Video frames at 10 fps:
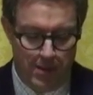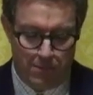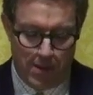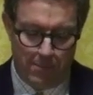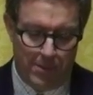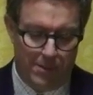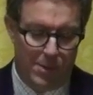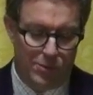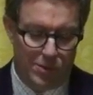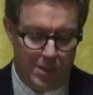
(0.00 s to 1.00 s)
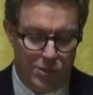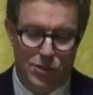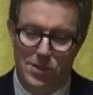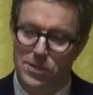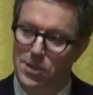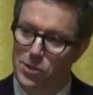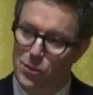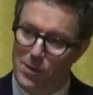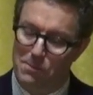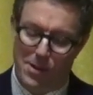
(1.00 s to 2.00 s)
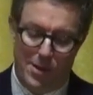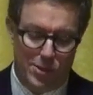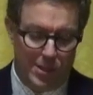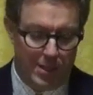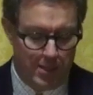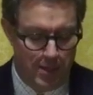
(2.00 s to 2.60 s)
probably their most interesting joint project.